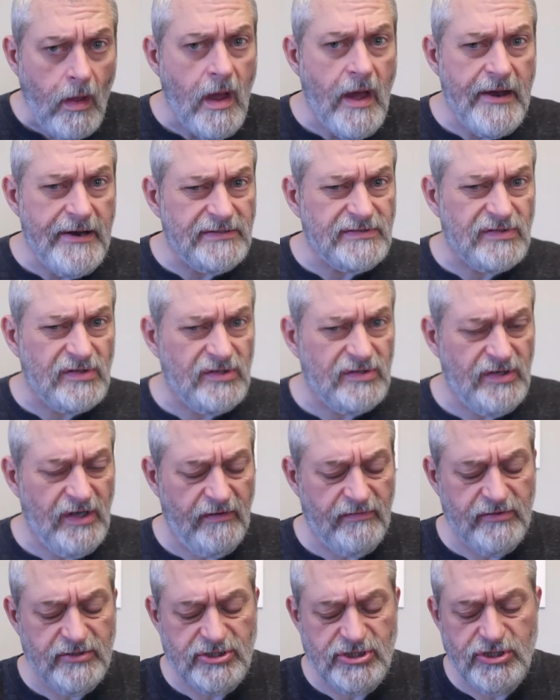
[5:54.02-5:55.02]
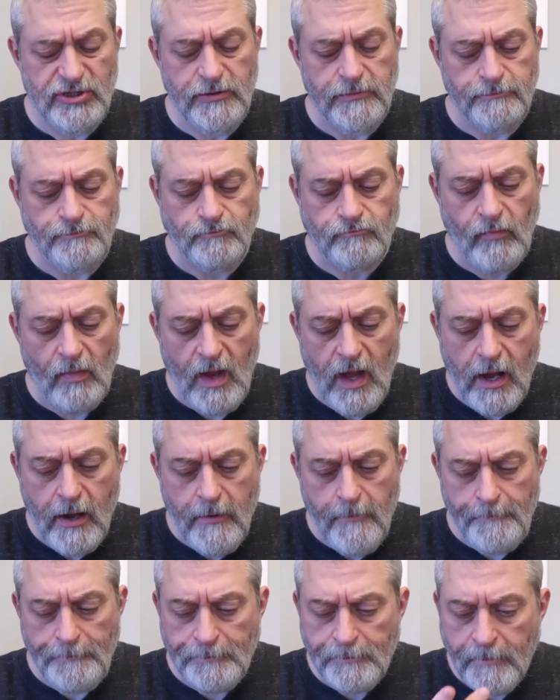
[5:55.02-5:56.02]
It is a little tough to chew.
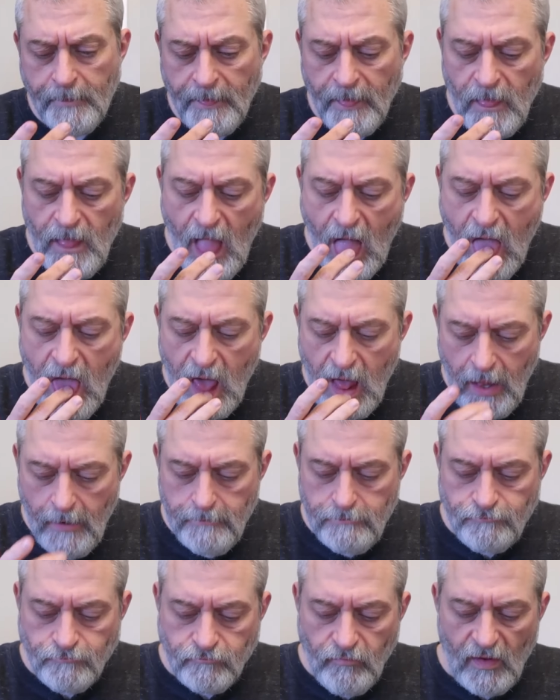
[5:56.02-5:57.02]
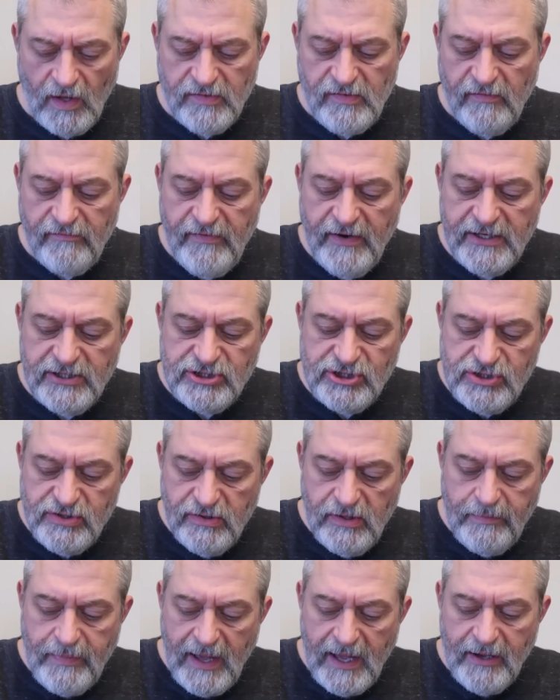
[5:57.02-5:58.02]
It's a very
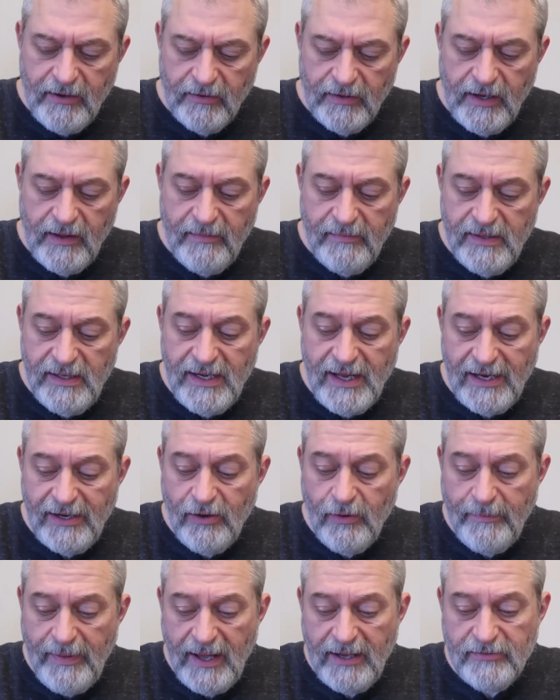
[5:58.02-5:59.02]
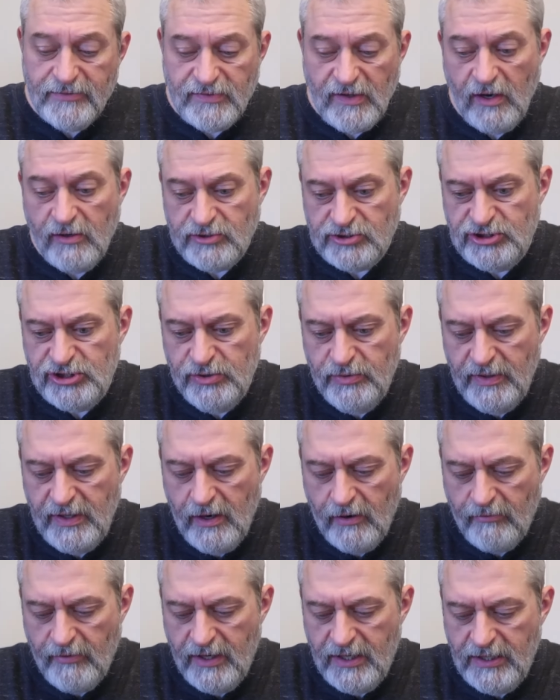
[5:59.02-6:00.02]
chewy bagel. Now, I mean, I know bagels are chewy
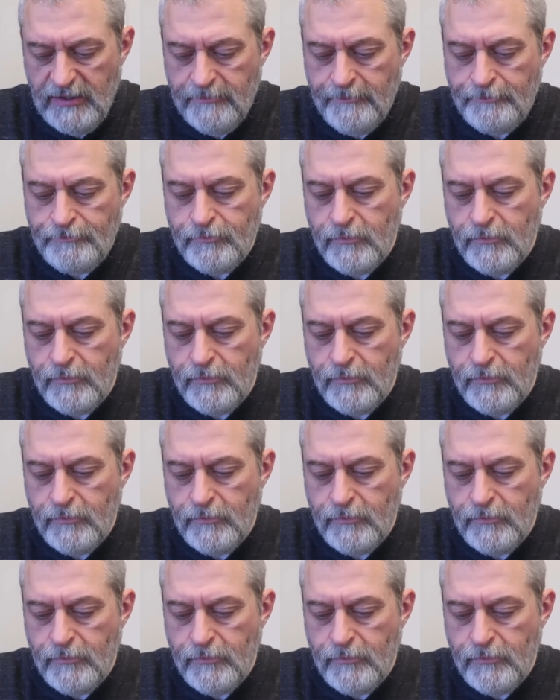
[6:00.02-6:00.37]
already,